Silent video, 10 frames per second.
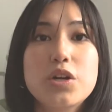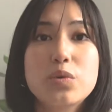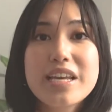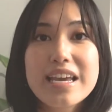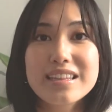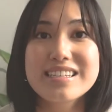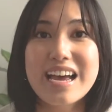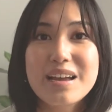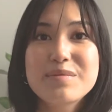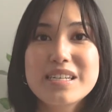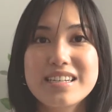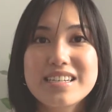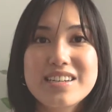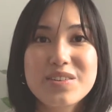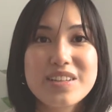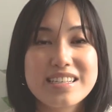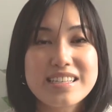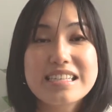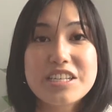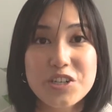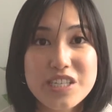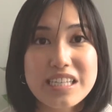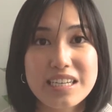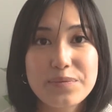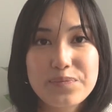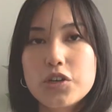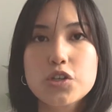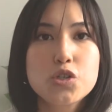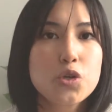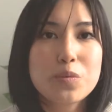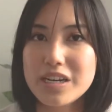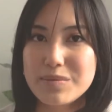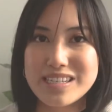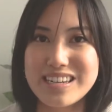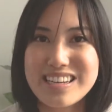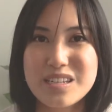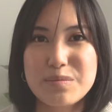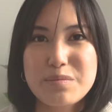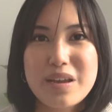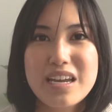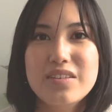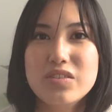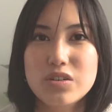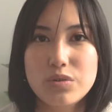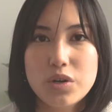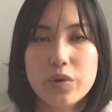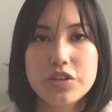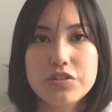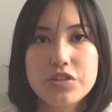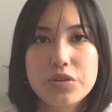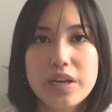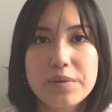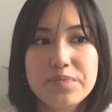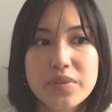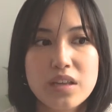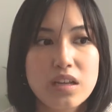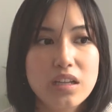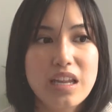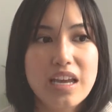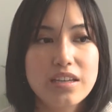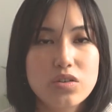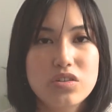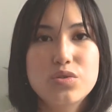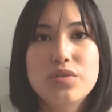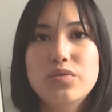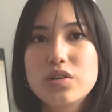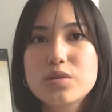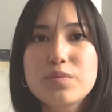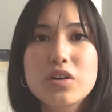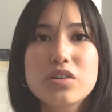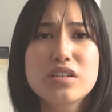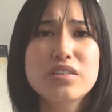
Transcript: take the time to get to know this. Seriously, there's too many mistakes to be made if you don't know what you're doing. Like, you could do a forced push,